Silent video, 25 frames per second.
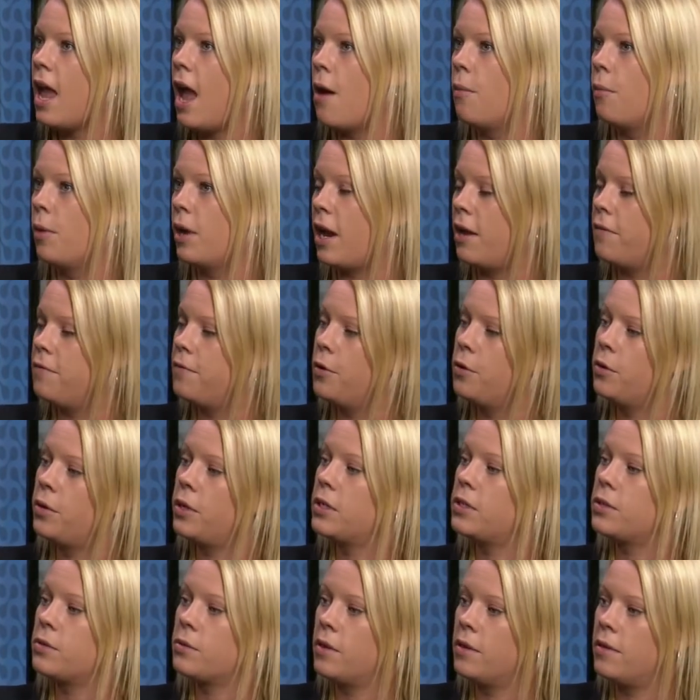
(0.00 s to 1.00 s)
And when I
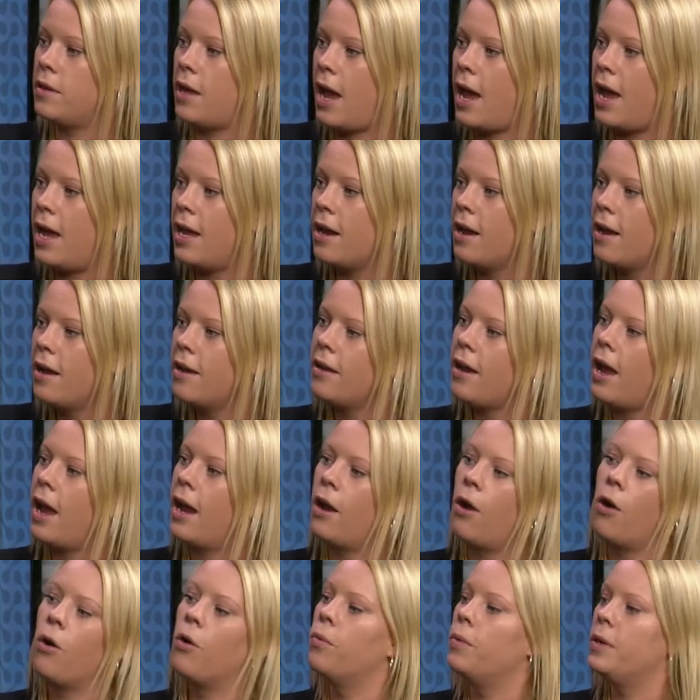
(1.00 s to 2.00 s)
focused on that,
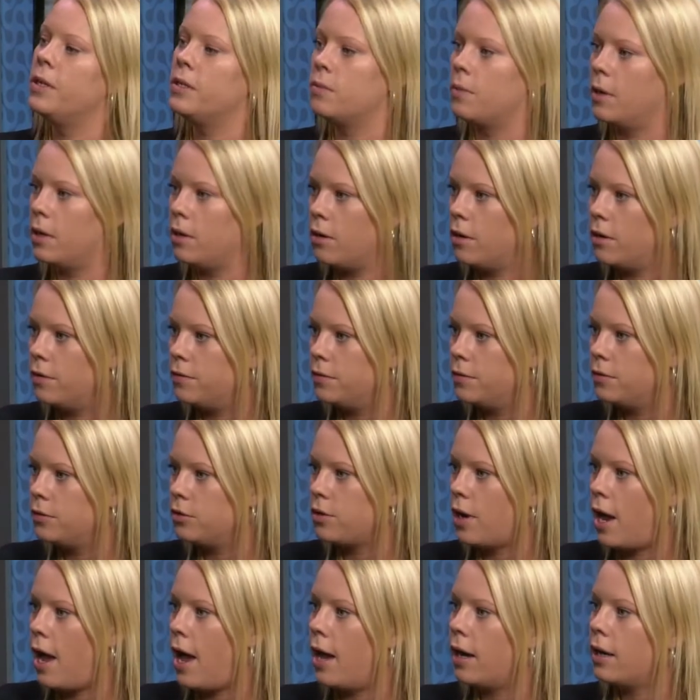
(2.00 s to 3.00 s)
I always went off
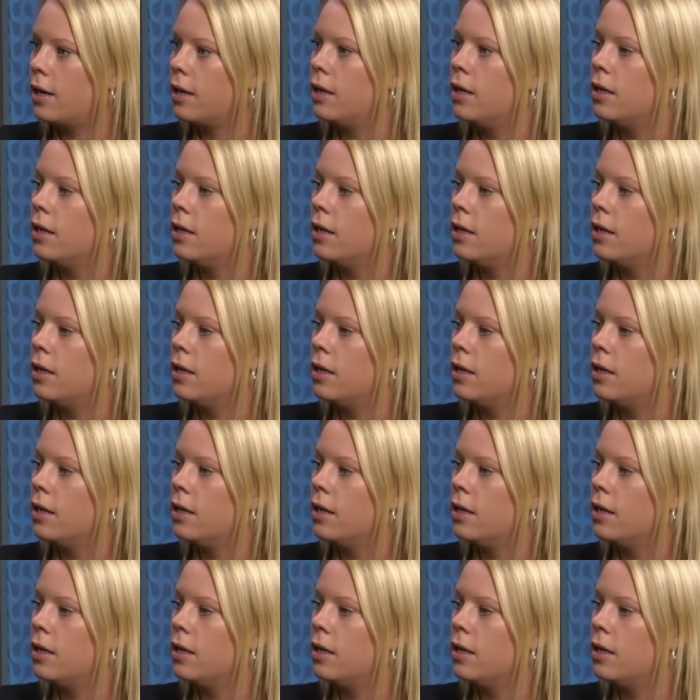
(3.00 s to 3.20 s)
track,